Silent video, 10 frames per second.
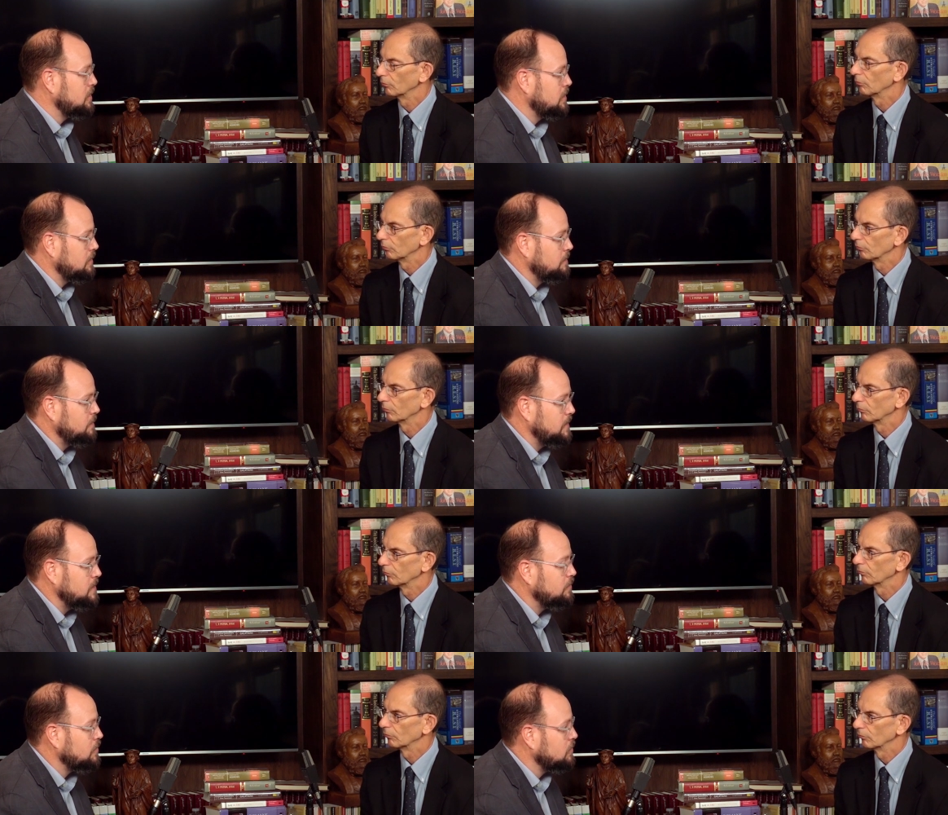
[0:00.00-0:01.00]
Speaker 1: the, the
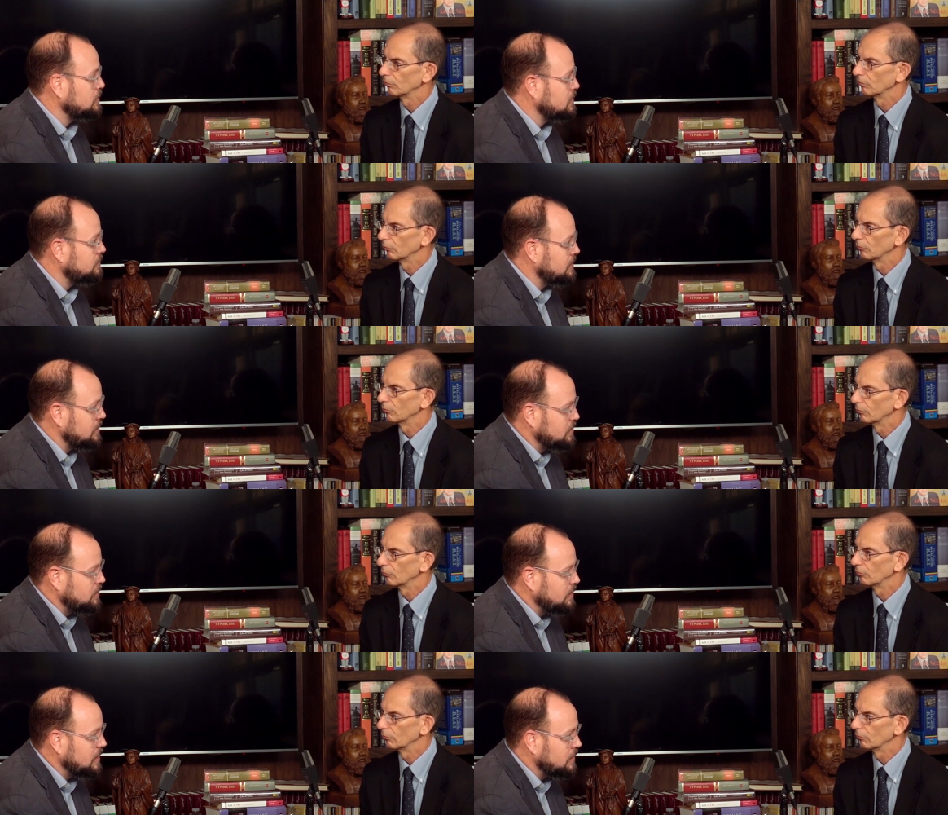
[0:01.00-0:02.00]
difficulty of dealing with
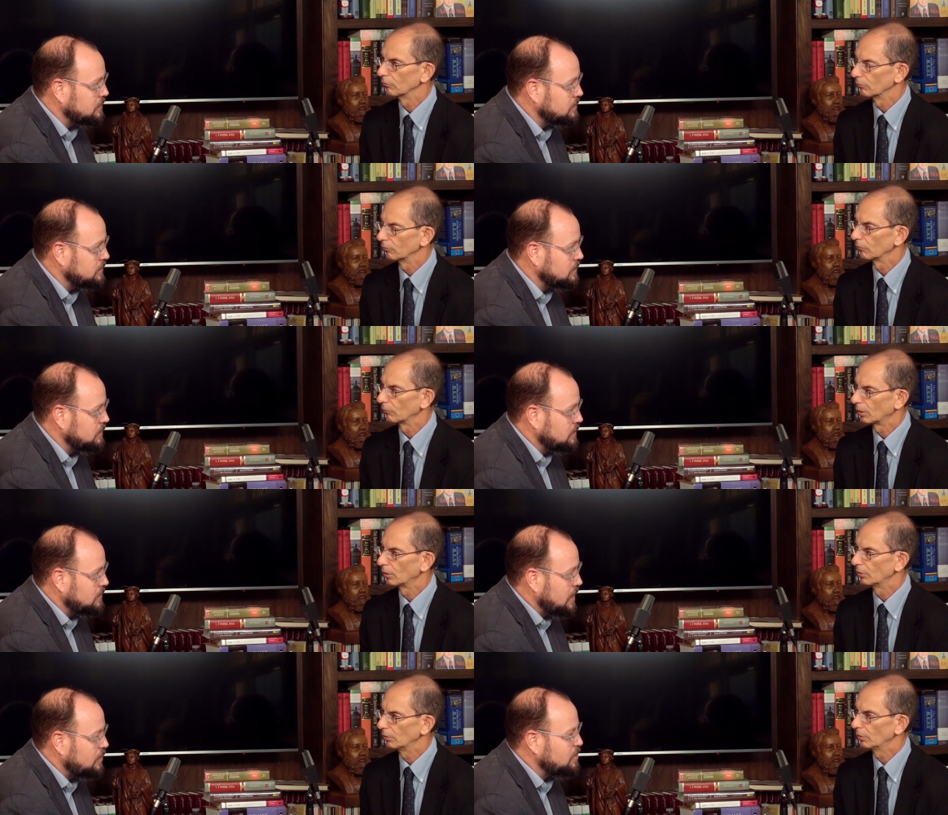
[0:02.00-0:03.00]
their guilt.
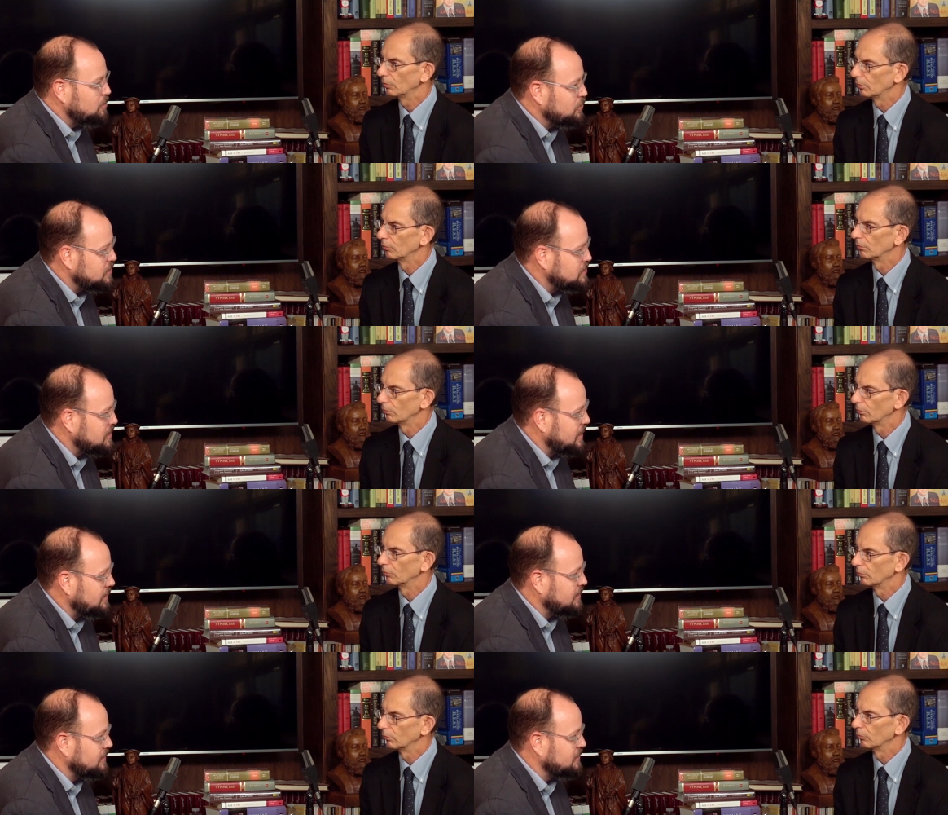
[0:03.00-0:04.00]
How do we preach
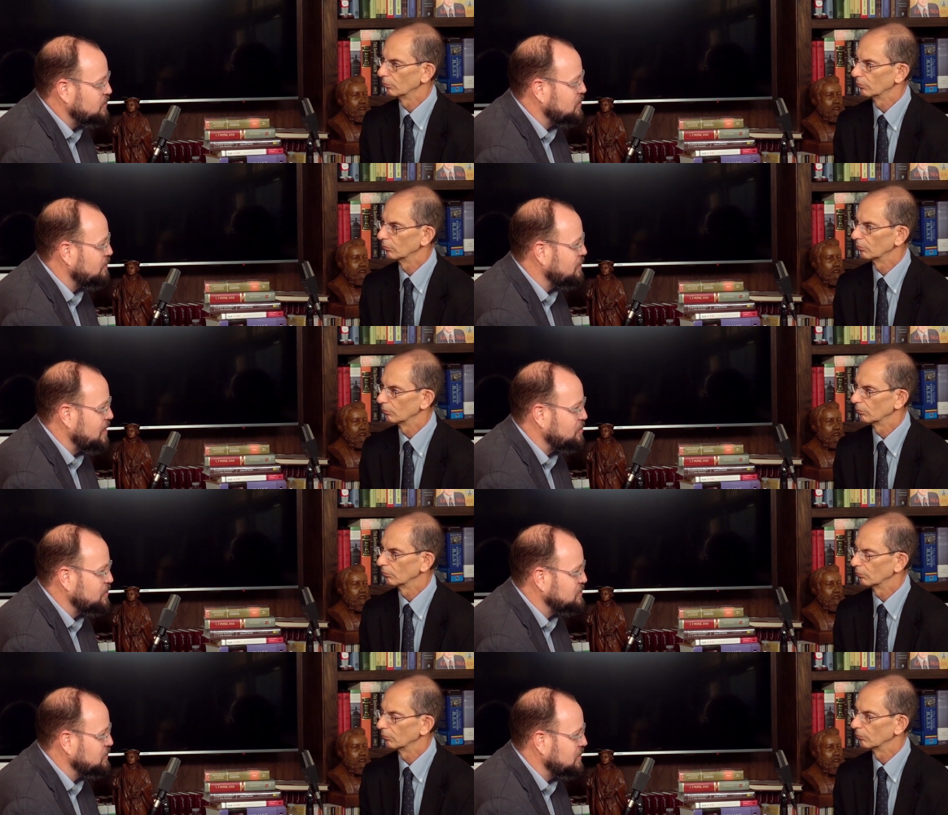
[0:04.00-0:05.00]
like whoever that
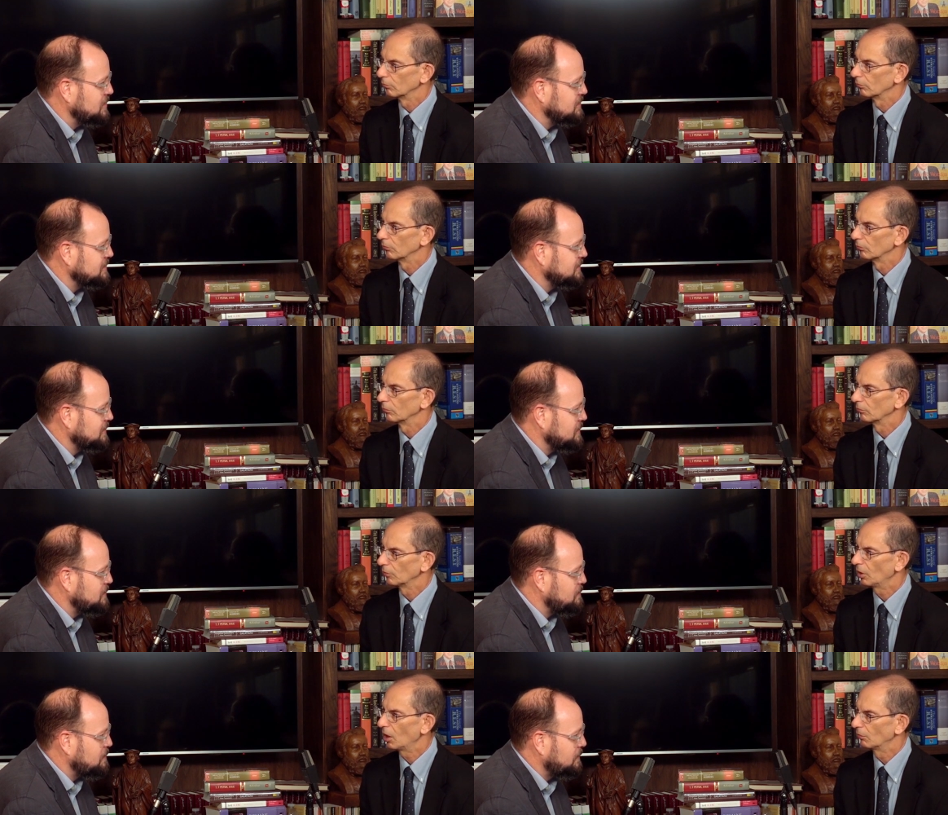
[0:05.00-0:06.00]
preacher was?
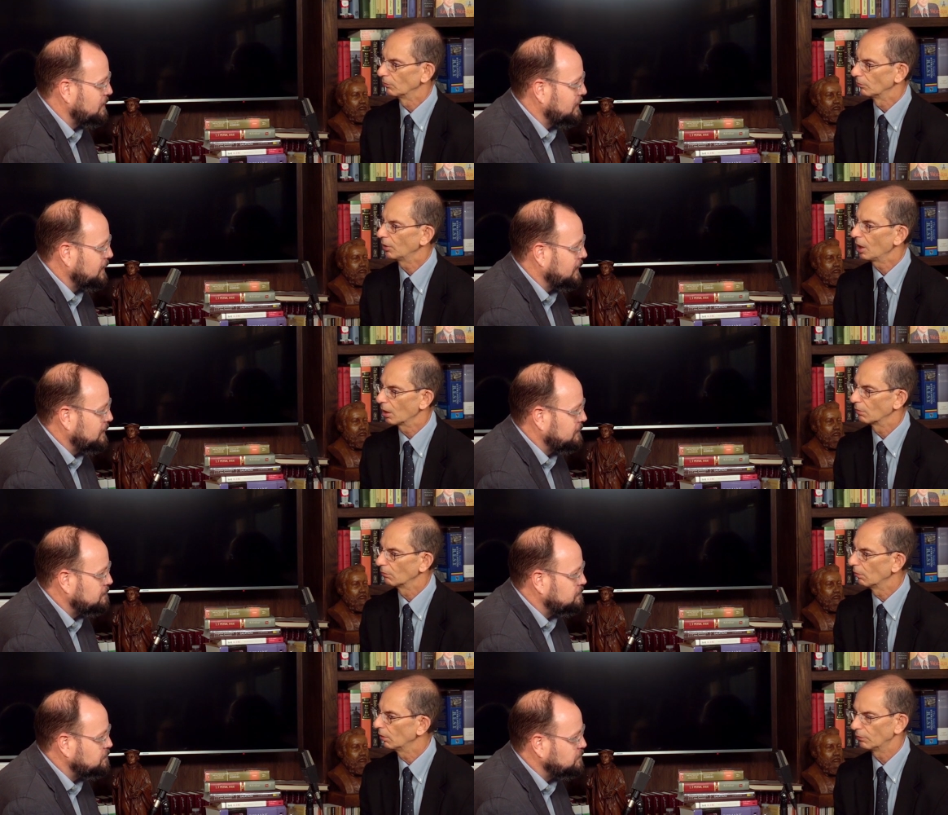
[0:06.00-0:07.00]
Speaker 2: Yeah, yeah.
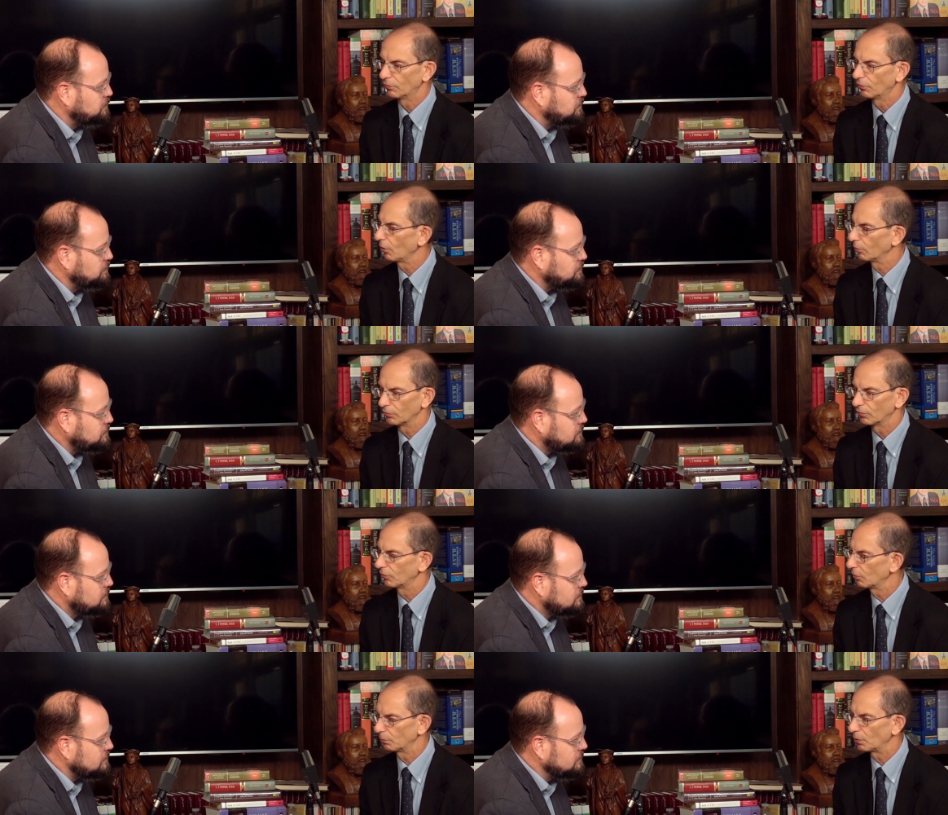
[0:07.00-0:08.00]
Uh, so
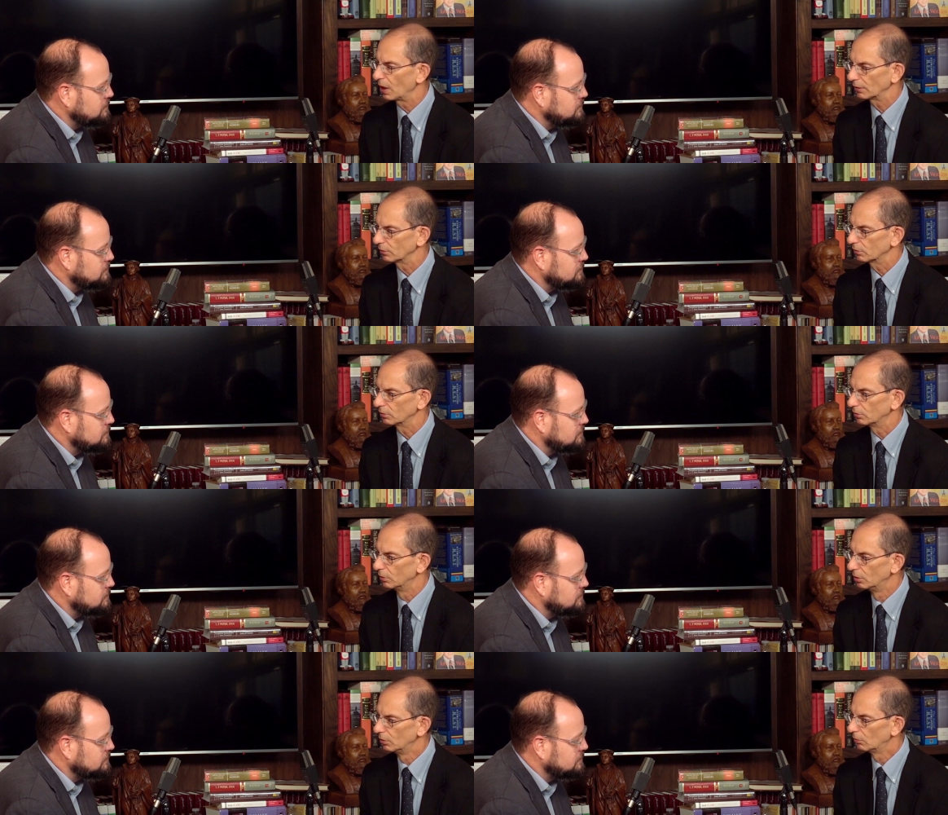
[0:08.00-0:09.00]
so practical,
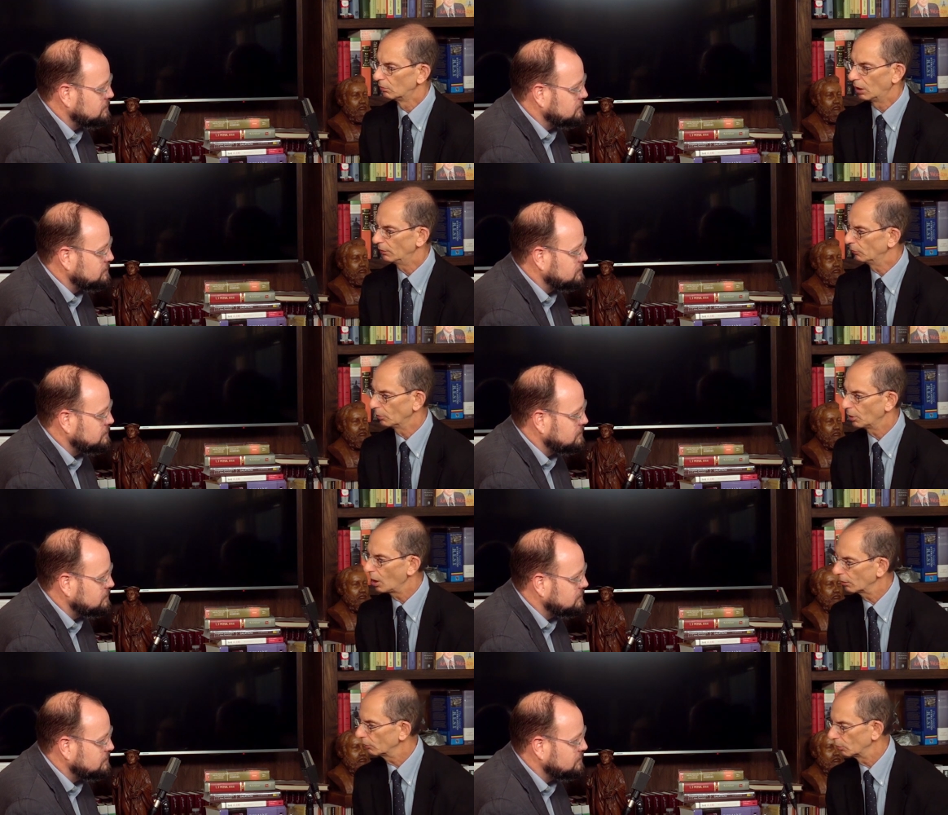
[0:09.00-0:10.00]
right? We're
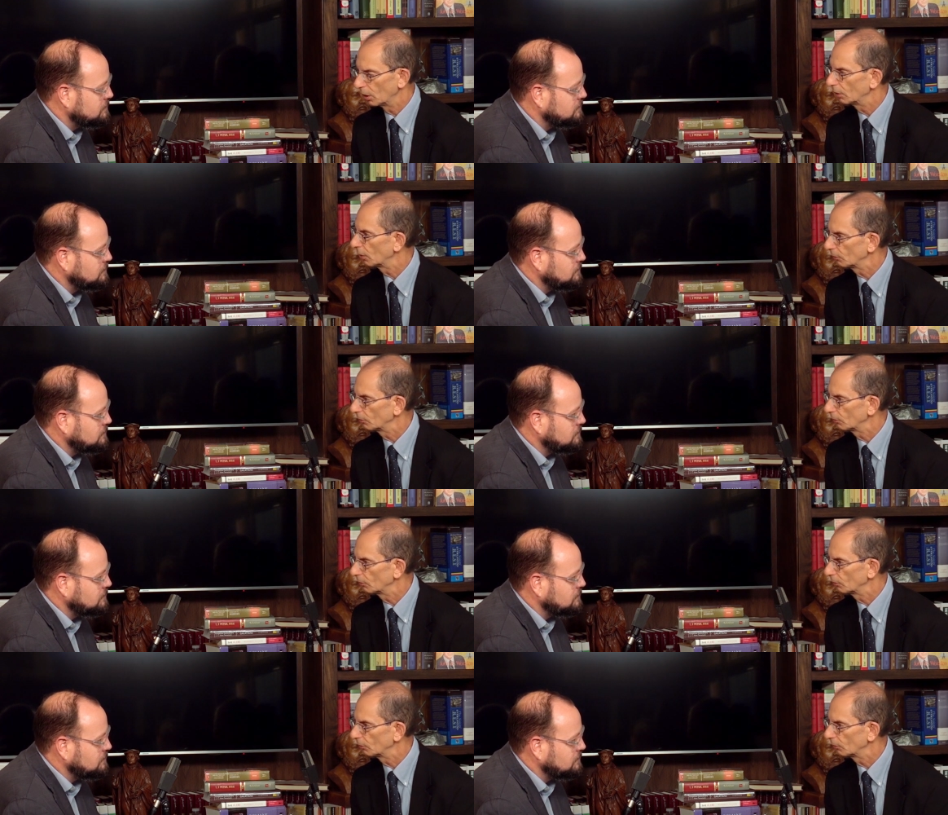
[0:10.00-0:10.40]
not we're not